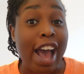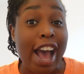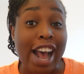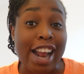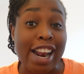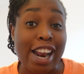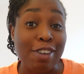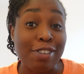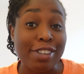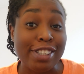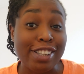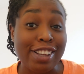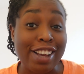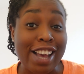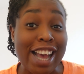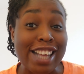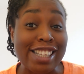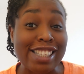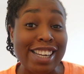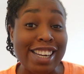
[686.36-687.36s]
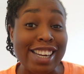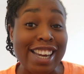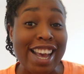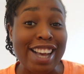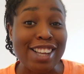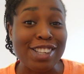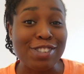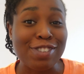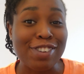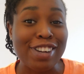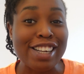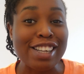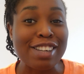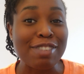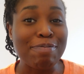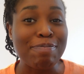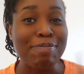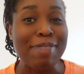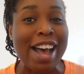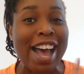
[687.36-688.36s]
and I will see you guys in the next
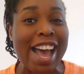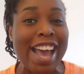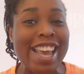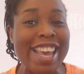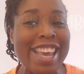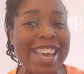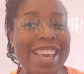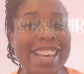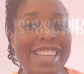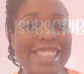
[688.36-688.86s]
one. Bye.